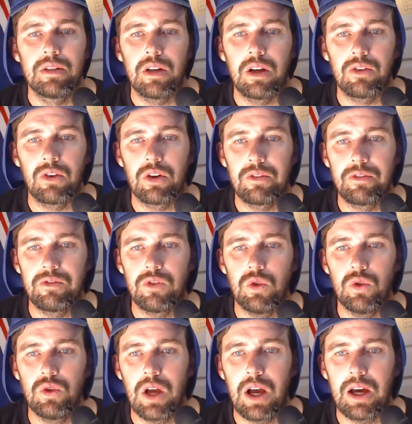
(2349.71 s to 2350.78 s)
I've got a
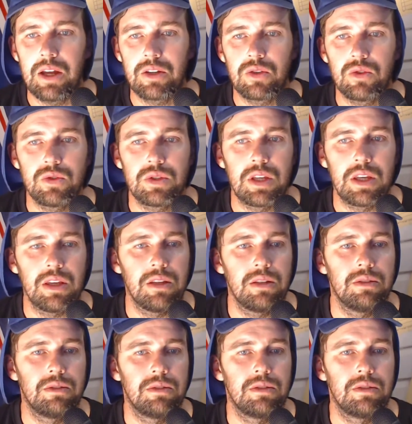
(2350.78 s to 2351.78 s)
few articles here.